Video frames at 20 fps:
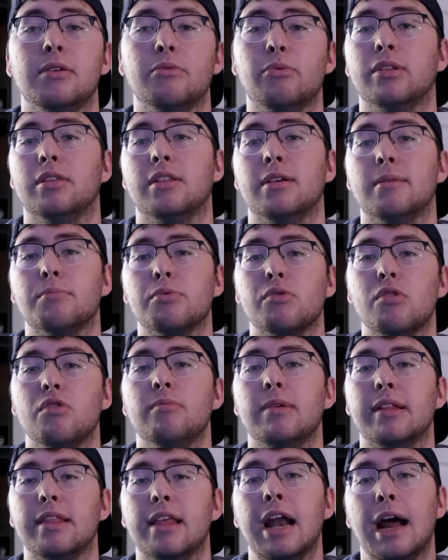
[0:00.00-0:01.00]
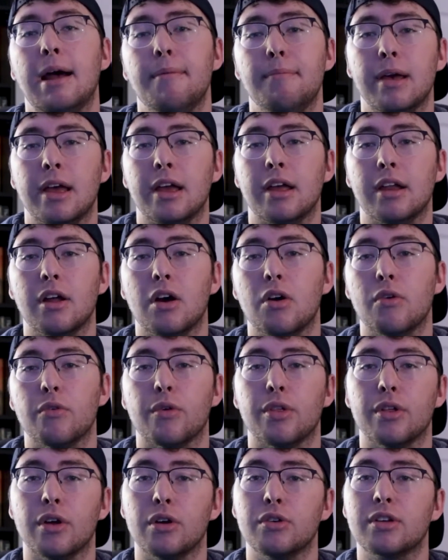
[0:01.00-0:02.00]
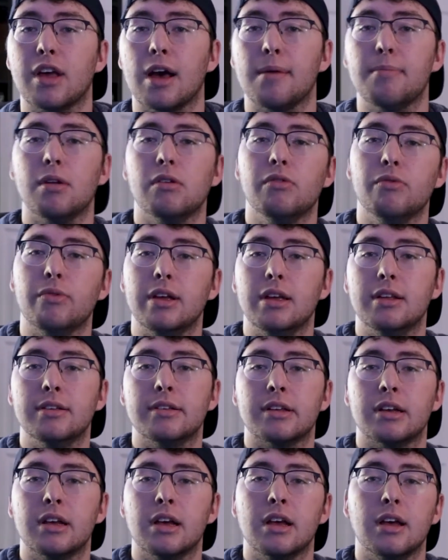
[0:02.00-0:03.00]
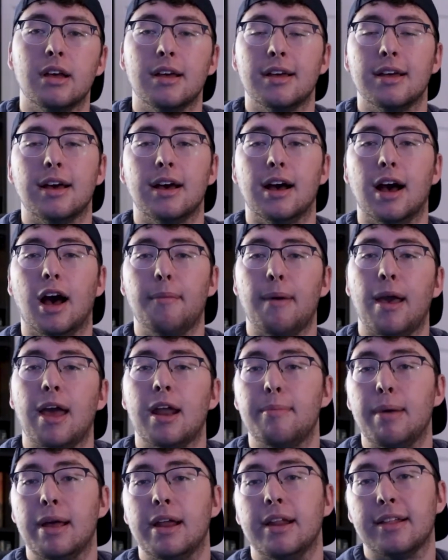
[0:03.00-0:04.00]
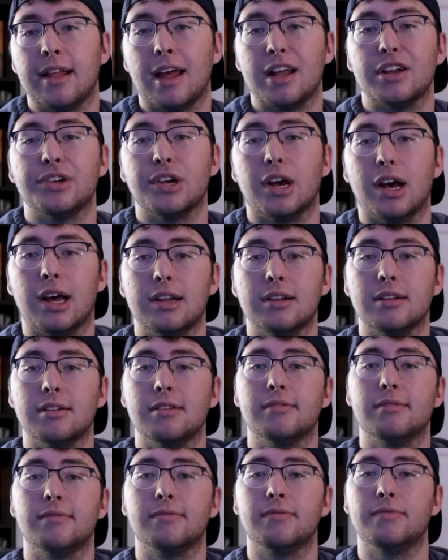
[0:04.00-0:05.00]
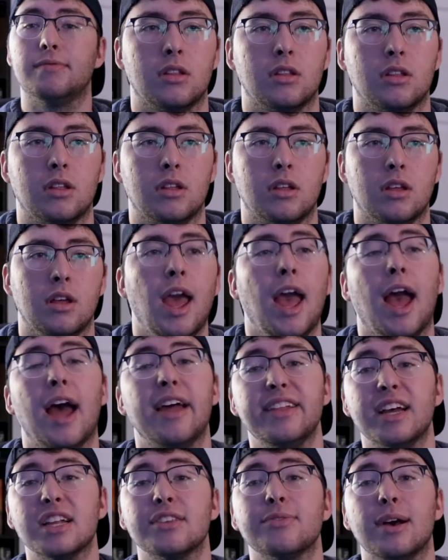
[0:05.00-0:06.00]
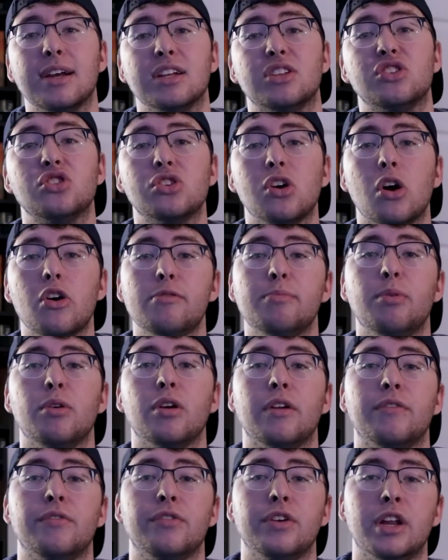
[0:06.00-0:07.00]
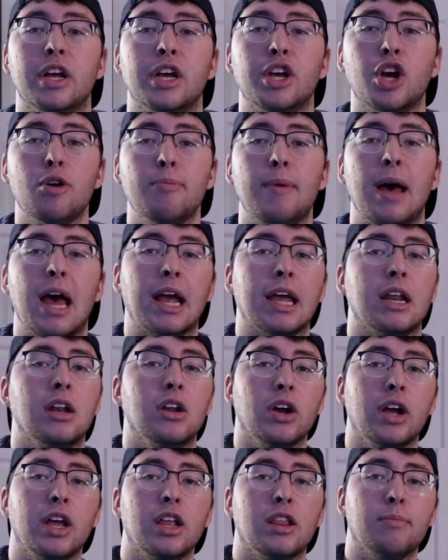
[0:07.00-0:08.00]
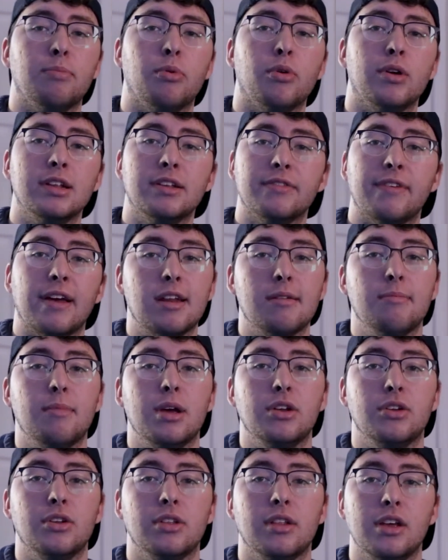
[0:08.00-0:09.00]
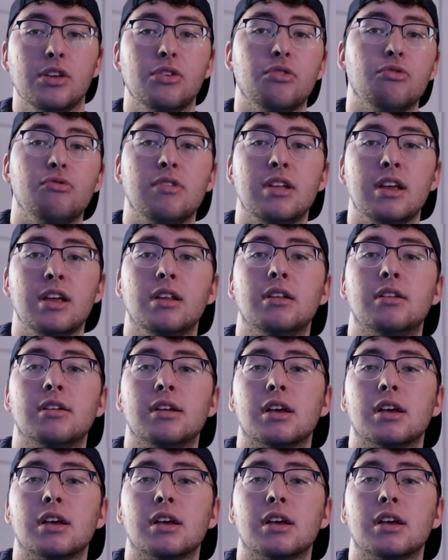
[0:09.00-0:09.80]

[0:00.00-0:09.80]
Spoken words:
with the improvement that I made over those couple of weeks animating that shot. And that's why it's so important for you to go back and look at the points of animation that you need